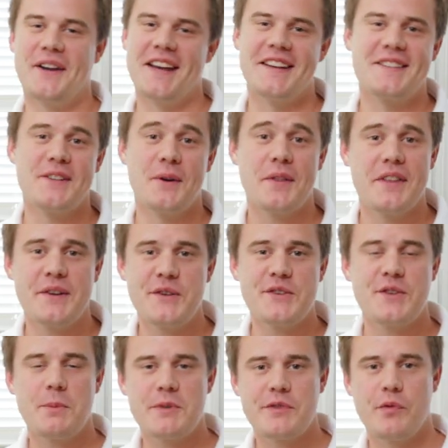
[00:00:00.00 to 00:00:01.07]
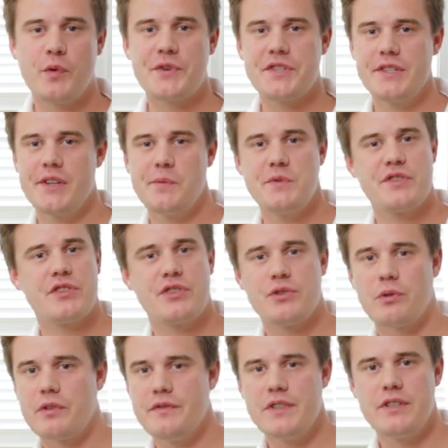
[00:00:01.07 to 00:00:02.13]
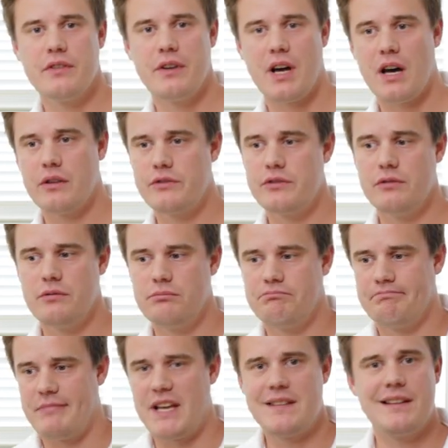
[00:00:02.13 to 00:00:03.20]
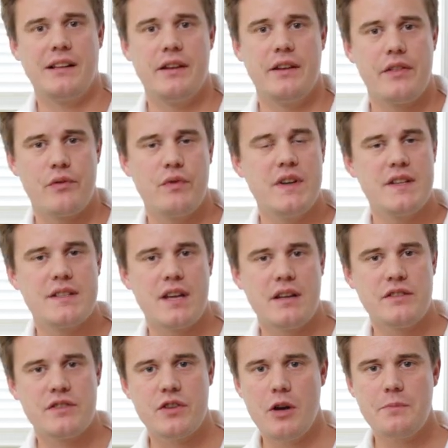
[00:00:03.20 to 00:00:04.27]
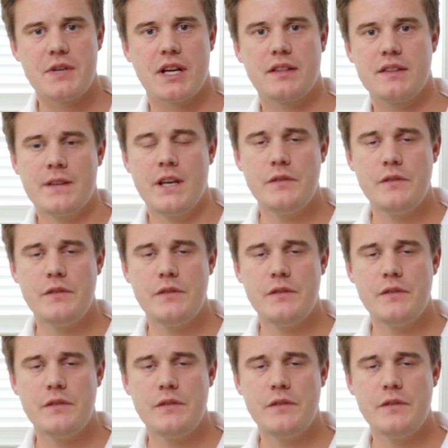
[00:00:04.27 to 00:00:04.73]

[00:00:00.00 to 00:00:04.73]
okay, so thank you so much for watching. This was a short video on how to basically 3D scan this object.